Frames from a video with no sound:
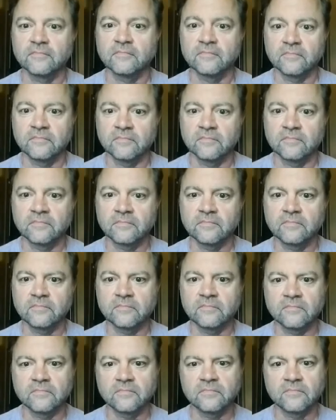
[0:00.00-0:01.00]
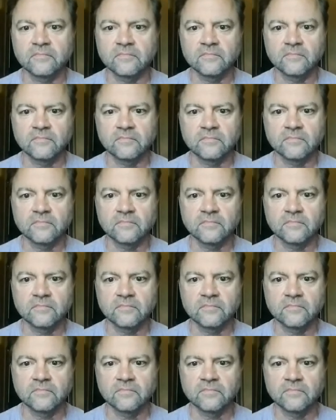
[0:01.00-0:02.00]

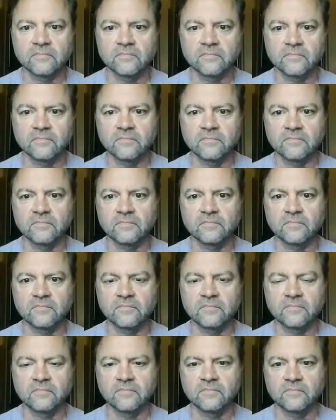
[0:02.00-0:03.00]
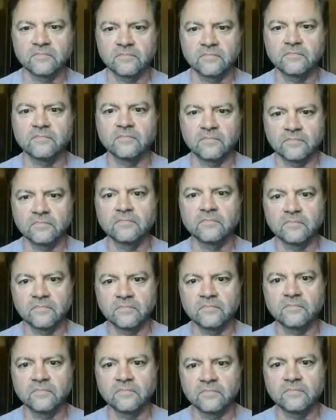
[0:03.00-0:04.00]

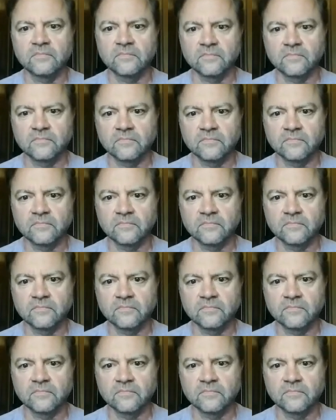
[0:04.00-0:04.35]
(not speaking)